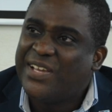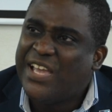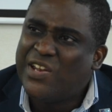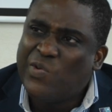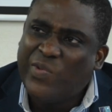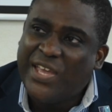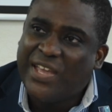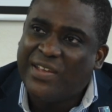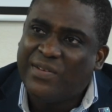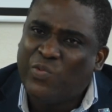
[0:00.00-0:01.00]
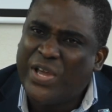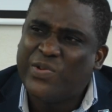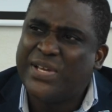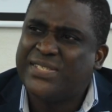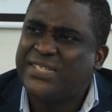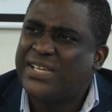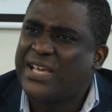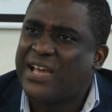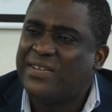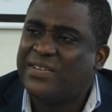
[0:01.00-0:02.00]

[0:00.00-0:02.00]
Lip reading: in a way. Why do I say that?